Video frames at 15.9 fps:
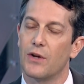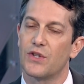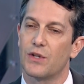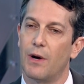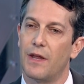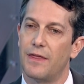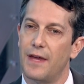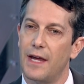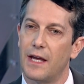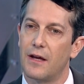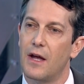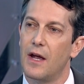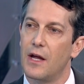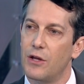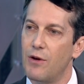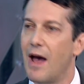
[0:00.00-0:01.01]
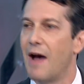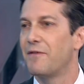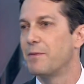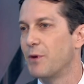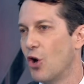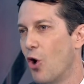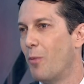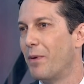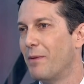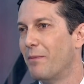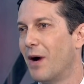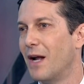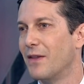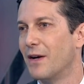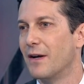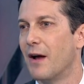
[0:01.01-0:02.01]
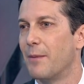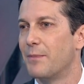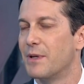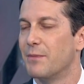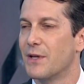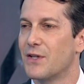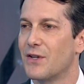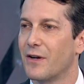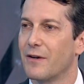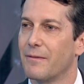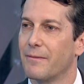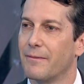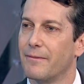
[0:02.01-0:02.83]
So I think you have to be open-minded and optimistic. Mm-hmm.